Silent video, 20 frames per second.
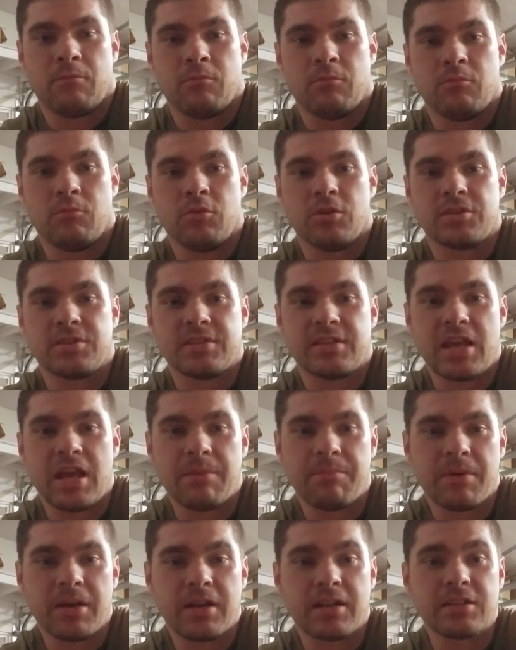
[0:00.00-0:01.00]
Where
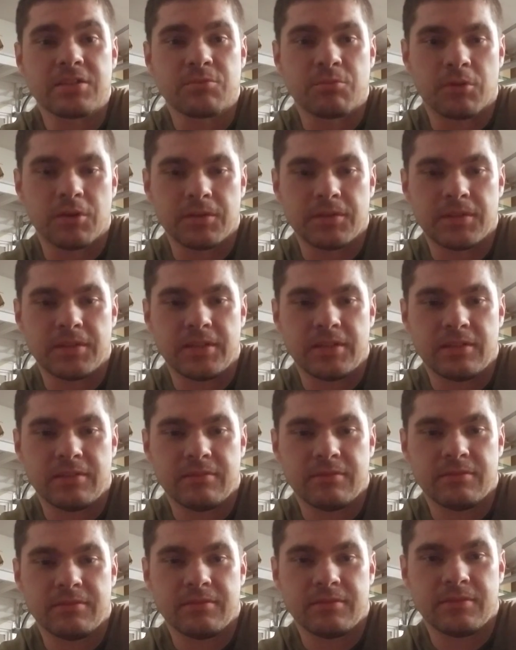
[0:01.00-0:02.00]
Snap-on is worth it
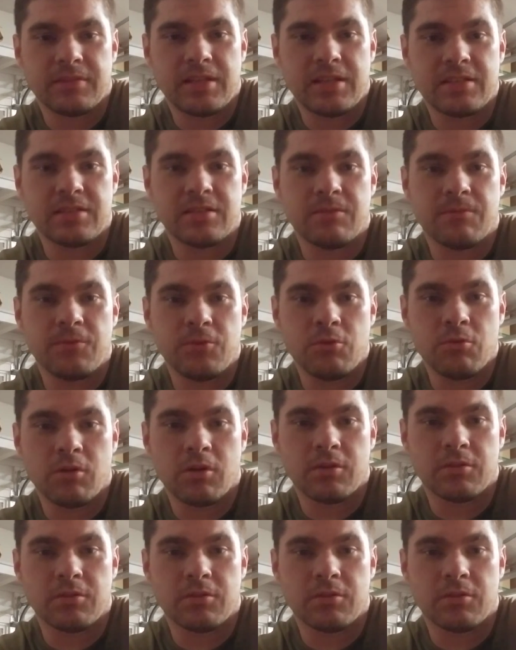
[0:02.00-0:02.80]
is if you are